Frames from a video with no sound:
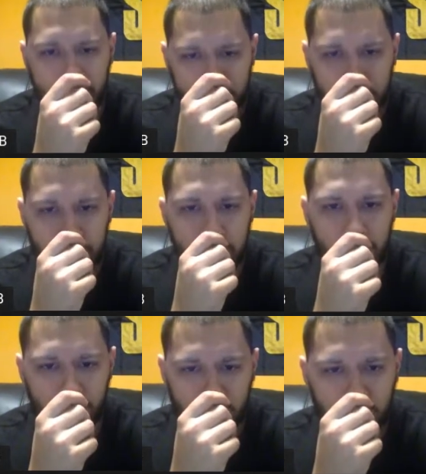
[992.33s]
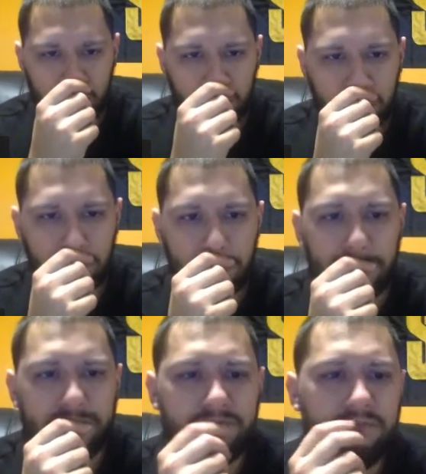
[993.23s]

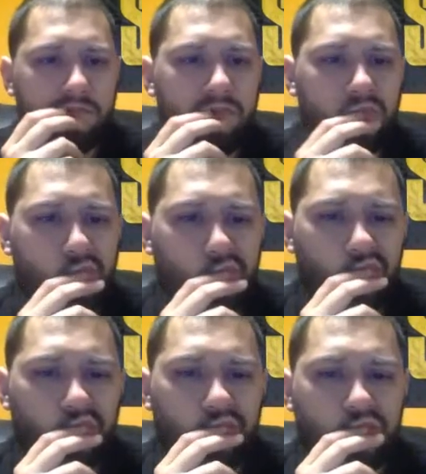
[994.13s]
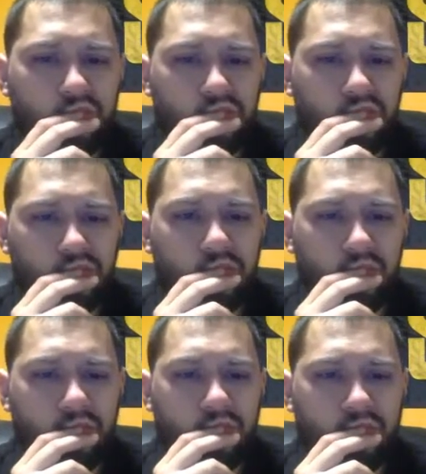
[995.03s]

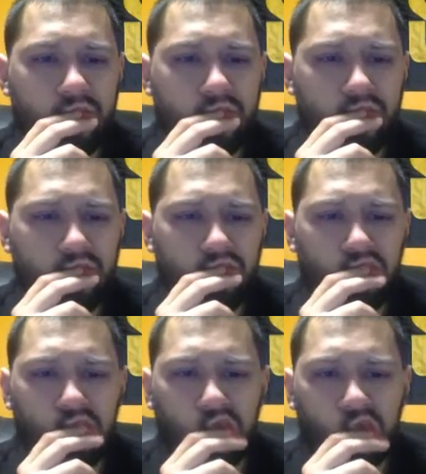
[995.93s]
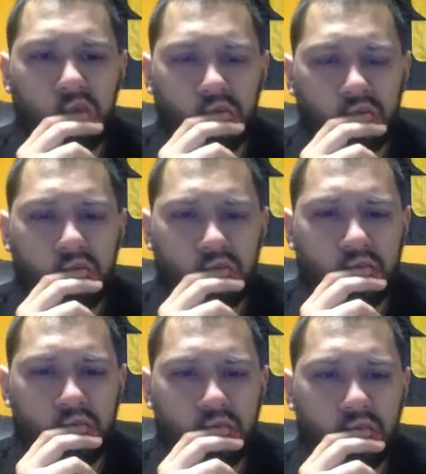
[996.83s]

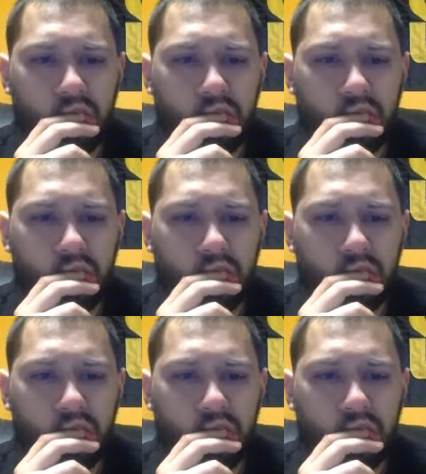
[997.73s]
The person shown says nothing.